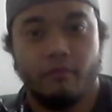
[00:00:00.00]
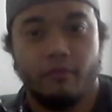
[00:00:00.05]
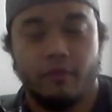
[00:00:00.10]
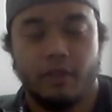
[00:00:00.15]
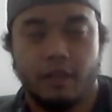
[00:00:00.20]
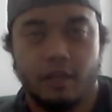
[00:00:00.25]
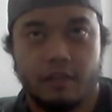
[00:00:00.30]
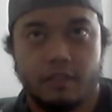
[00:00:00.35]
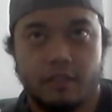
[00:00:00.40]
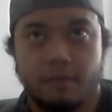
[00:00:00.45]

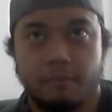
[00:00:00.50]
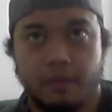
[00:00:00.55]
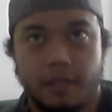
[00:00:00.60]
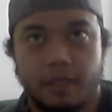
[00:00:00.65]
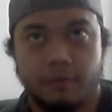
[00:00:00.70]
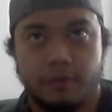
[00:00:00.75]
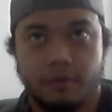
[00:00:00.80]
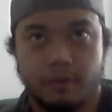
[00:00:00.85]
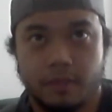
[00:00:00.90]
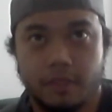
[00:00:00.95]
Yes, I'm
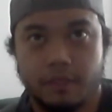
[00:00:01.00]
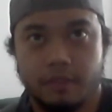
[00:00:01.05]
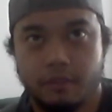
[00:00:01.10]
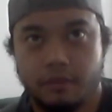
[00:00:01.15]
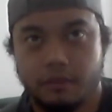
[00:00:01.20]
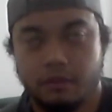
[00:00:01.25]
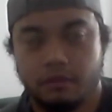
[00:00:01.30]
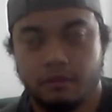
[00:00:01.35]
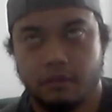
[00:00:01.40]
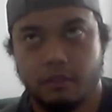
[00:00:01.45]
playing with
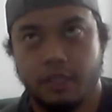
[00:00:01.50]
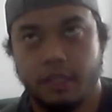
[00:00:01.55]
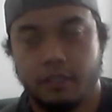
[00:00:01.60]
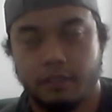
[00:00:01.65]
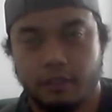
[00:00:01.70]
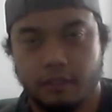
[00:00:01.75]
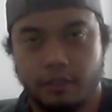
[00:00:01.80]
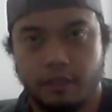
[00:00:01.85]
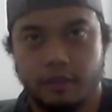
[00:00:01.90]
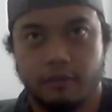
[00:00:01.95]
toys. All right,
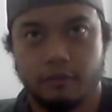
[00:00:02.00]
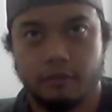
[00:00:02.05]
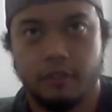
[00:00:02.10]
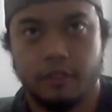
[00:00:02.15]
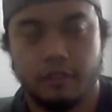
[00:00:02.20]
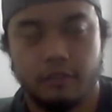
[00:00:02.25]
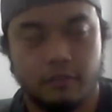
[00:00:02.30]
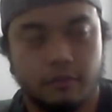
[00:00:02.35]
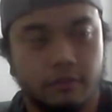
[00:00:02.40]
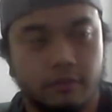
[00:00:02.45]
get over
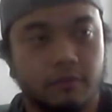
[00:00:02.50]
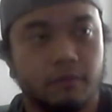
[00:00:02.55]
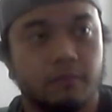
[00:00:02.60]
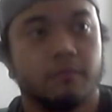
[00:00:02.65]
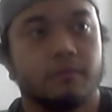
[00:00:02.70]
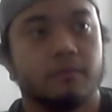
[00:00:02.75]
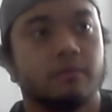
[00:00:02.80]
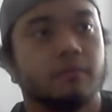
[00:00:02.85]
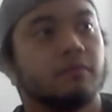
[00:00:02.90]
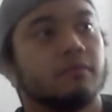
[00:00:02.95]
it.
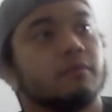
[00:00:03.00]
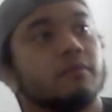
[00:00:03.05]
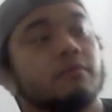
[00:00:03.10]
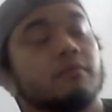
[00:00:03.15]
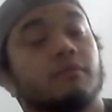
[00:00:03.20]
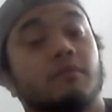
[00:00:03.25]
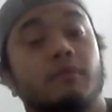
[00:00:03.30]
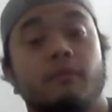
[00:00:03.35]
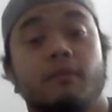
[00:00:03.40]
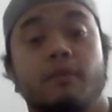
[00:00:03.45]

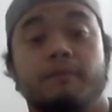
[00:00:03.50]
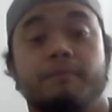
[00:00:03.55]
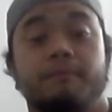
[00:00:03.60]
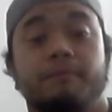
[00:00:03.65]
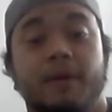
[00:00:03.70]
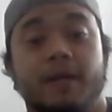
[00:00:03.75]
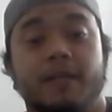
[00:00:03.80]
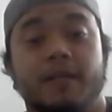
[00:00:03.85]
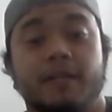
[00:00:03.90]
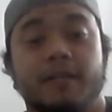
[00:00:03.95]

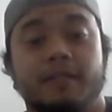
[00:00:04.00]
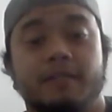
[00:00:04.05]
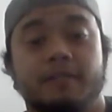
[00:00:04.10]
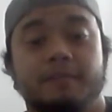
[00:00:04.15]
Bye, guys.